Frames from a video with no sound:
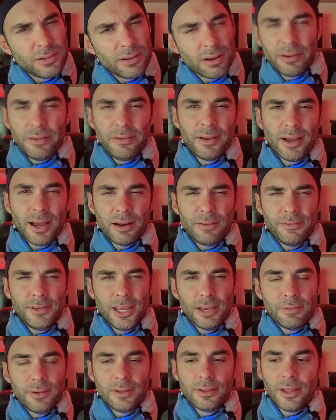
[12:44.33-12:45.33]
Aren't you kind of
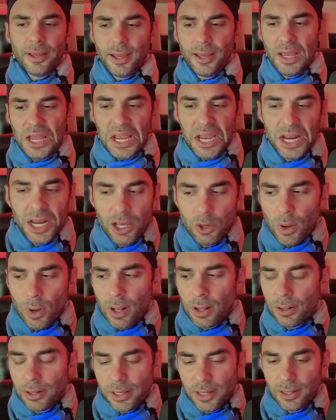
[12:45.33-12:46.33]
giving
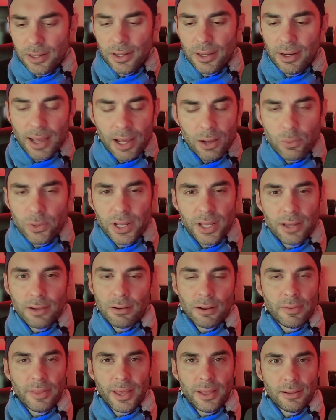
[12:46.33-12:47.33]
inequality and inequity and
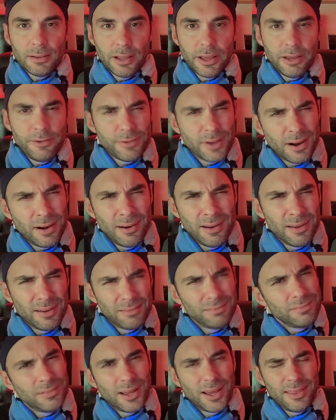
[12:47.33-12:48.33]
all that life? I don't know.
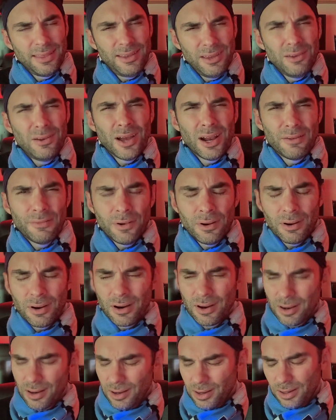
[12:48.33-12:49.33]
I think you kind of are.
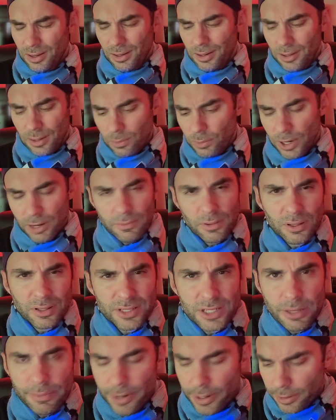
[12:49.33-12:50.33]
Whatever.
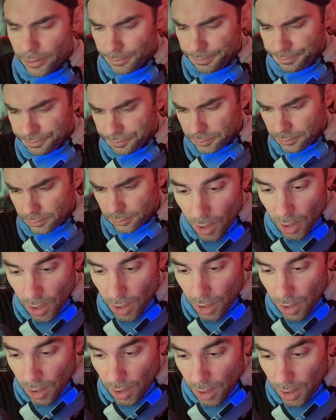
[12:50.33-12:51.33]
Let's keep
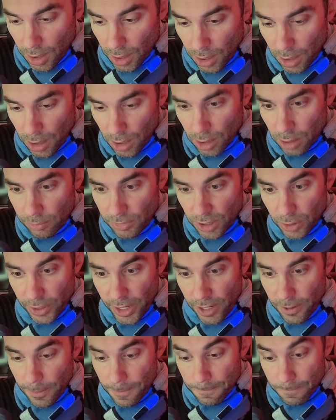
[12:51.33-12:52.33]
going.
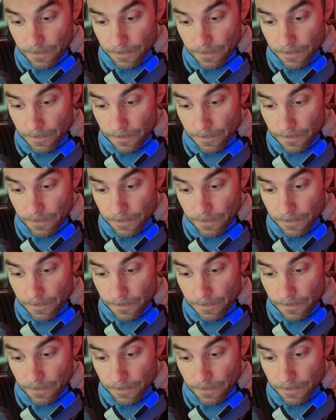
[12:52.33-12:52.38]
Okay.